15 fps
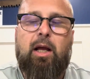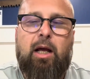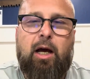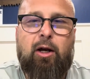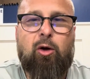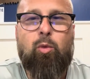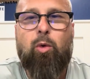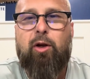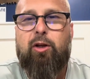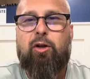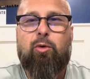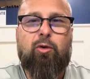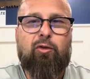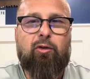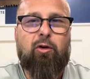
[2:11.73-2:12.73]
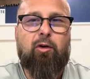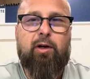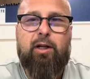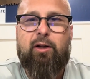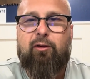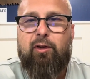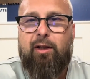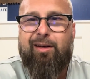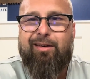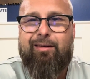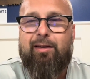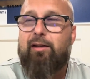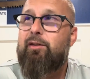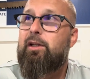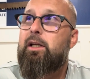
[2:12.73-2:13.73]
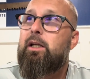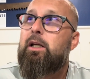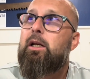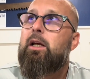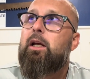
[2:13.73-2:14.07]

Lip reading: I don't want you as an audience getting dizzy.